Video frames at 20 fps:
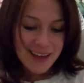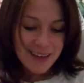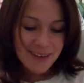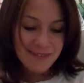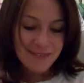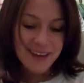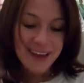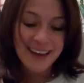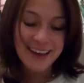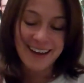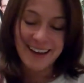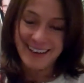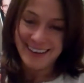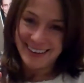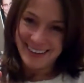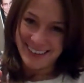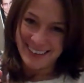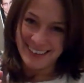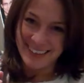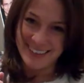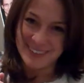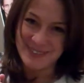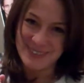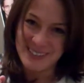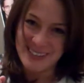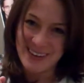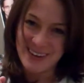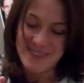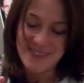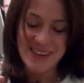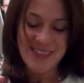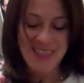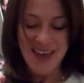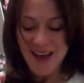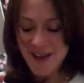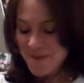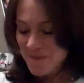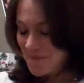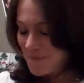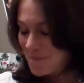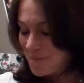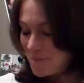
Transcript: Vega. Sorry about that.